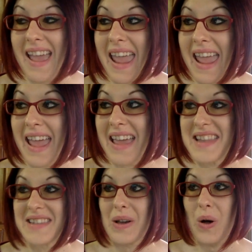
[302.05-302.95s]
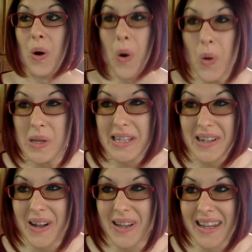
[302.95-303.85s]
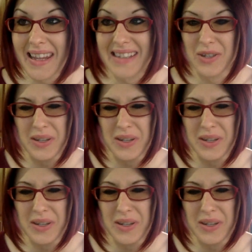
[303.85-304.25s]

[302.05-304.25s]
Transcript: and hold it all in, to